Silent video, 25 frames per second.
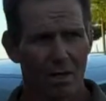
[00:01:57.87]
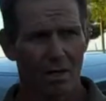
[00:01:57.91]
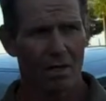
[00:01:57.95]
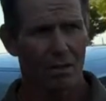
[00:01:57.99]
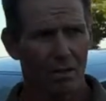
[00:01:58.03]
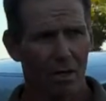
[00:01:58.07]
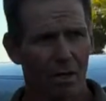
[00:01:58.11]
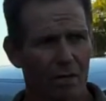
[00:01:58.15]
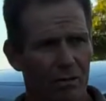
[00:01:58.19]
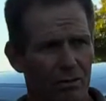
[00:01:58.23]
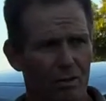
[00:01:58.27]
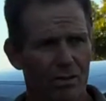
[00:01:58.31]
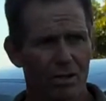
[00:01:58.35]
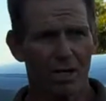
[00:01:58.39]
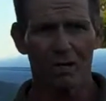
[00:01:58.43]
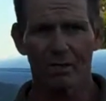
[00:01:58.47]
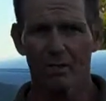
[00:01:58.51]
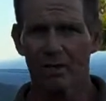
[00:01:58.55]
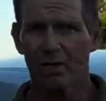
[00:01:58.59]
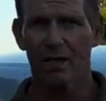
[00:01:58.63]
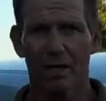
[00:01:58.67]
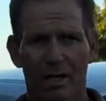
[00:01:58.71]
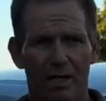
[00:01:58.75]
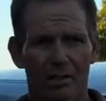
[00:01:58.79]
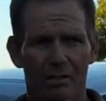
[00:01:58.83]
No, there's
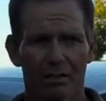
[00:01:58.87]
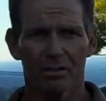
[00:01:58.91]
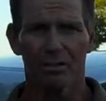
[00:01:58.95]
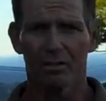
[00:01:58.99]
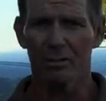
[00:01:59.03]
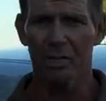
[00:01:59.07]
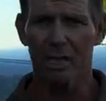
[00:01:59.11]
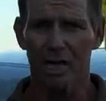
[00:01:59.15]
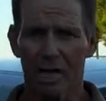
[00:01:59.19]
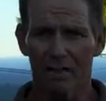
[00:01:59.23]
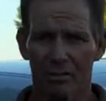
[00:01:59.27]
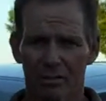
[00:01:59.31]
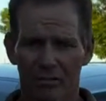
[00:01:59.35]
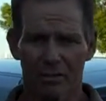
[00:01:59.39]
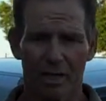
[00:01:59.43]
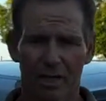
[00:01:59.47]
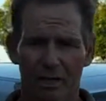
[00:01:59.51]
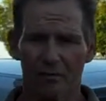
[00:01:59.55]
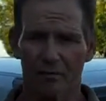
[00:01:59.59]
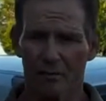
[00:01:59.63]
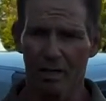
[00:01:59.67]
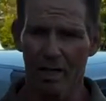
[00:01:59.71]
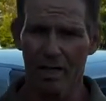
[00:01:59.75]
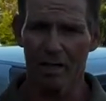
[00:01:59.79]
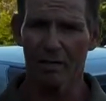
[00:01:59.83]
nothing I dissatisfied
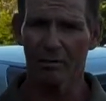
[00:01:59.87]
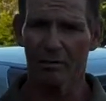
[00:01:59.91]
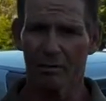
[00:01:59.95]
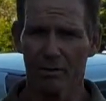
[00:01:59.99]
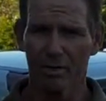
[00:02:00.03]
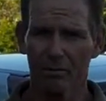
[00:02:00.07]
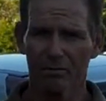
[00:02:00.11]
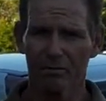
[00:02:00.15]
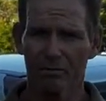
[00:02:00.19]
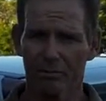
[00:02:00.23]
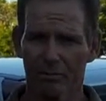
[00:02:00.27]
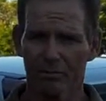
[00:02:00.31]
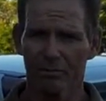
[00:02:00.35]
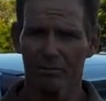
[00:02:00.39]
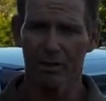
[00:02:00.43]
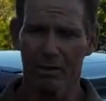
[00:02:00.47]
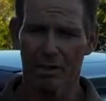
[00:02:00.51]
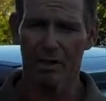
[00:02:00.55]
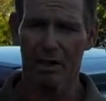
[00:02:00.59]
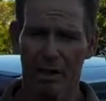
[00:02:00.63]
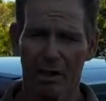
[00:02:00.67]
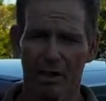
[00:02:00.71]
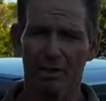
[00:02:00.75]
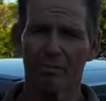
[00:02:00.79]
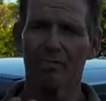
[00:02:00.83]
when I
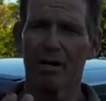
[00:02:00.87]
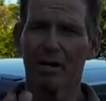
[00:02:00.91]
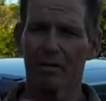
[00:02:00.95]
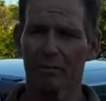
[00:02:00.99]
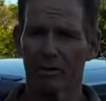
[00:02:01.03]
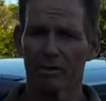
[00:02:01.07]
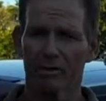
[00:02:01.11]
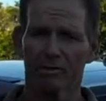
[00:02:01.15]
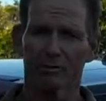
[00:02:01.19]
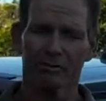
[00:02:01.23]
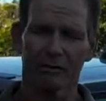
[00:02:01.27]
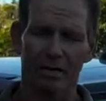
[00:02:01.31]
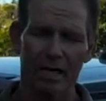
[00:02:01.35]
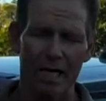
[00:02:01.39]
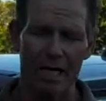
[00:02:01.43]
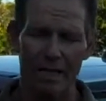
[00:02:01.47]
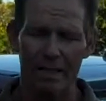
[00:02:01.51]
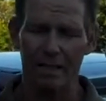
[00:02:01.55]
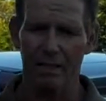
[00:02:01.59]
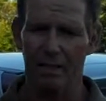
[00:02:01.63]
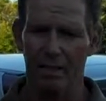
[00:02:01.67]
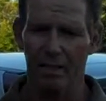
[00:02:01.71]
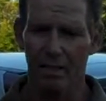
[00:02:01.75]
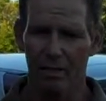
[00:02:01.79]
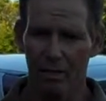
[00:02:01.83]
met with Frank,
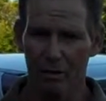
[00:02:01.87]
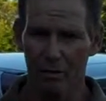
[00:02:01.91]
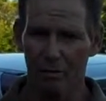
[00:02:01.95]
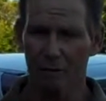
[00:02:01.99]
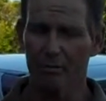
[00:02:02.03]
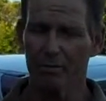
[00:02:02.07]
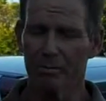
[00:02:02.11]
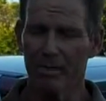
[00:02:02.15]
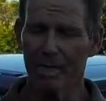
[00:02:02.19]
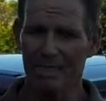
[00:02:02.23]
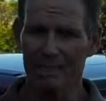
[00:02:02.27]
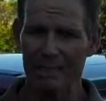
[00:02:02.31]
when we met